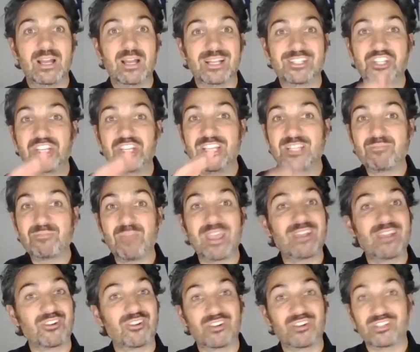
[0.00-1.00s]
a
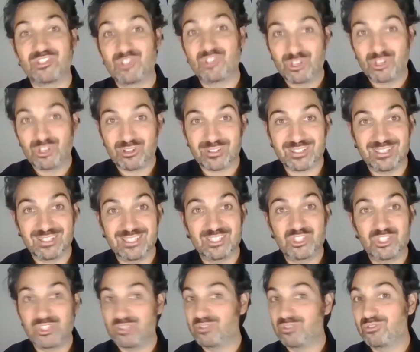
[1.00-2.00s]
cheesemaker could certainly
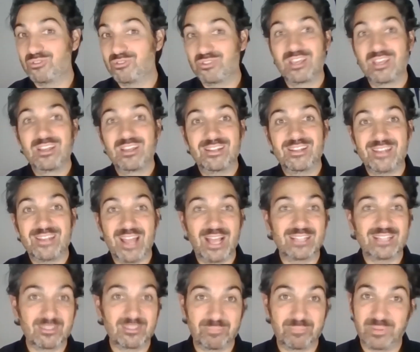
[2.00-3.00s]
choose
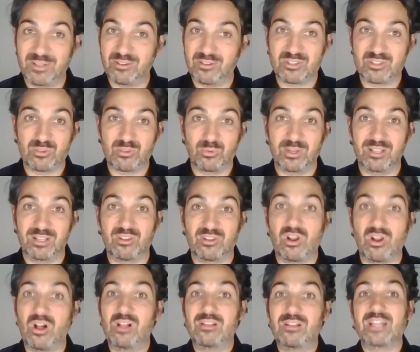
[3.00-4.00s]
not to pierce the wheel at
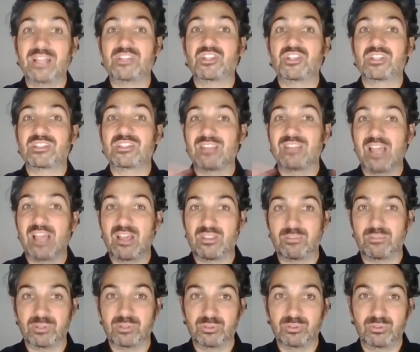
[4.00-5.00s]
all and just allow the
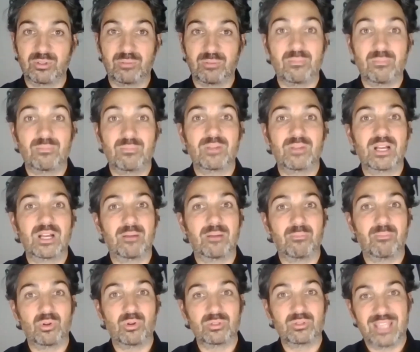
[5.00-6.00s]
blue to uh,
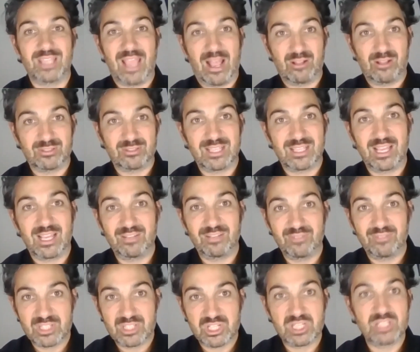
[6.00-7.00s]
mold the outside of
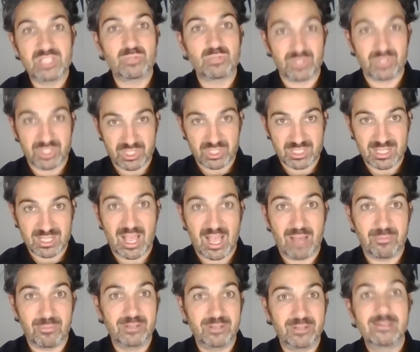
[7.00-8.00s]
the cheese, which is
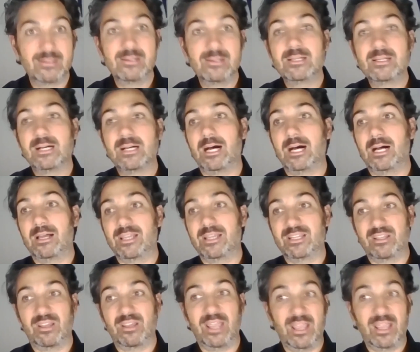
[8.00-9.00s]
common uh, in
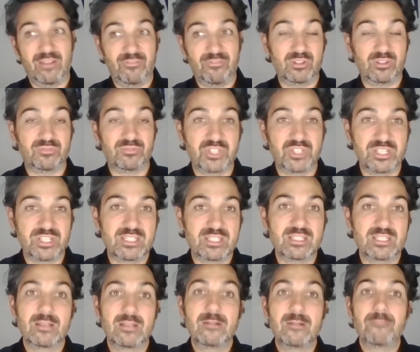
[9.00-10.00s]
a handful of cheeses